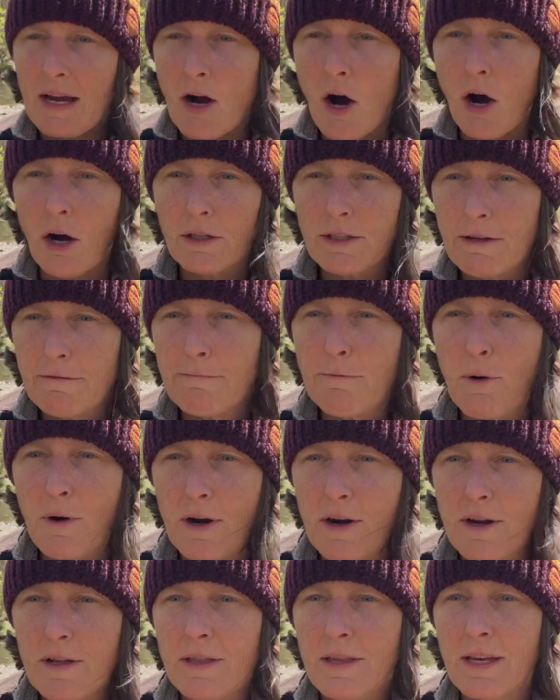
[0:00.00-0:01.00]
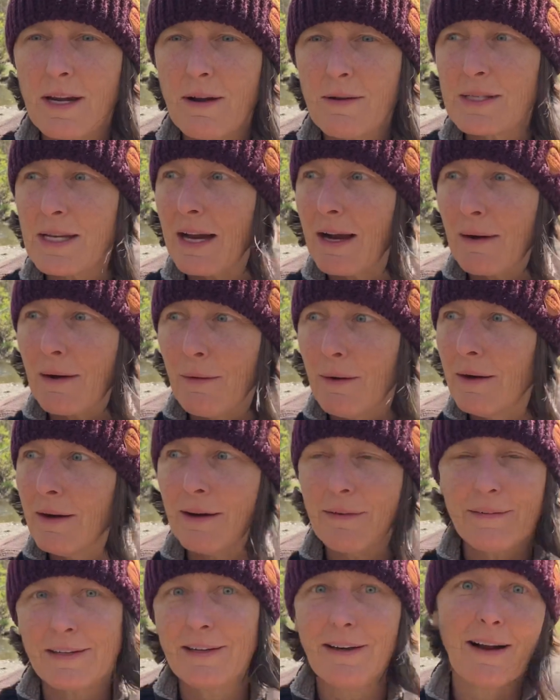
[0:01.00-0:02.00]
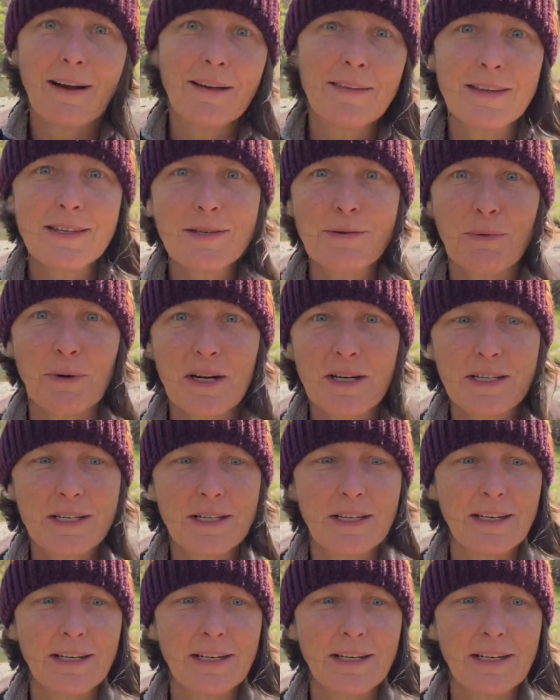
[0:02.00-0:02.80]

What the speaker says: called it forth and I was like, oh, I wonder how this works.